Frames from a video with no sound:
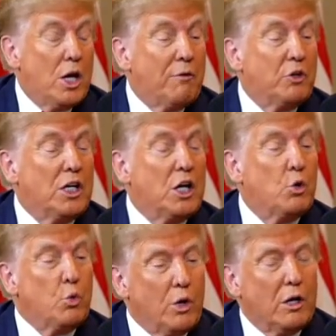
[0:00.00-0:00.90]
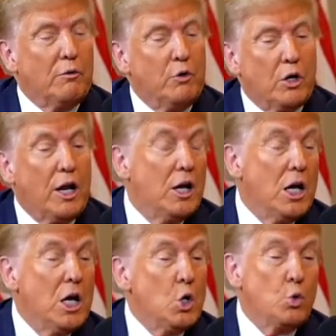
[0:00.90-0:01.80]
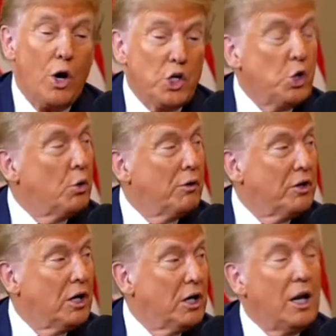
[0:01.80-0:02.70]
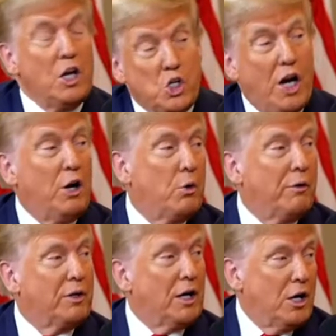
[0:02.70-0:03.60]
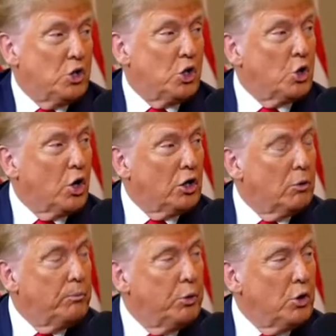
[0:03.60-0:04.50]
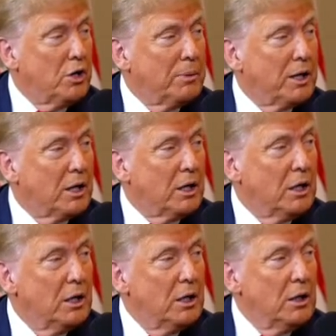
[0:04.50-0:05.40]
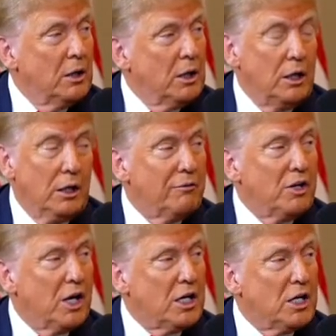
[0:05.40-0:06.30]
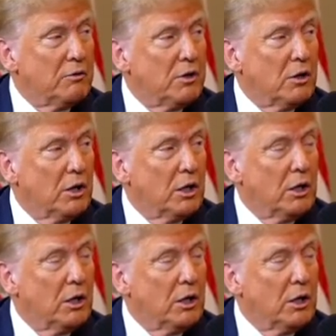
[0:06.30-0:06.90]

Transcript: You have to get rid of and Russia would have done it and China would have done it. I used to talk to Putin about it. He loved the idea of doing it.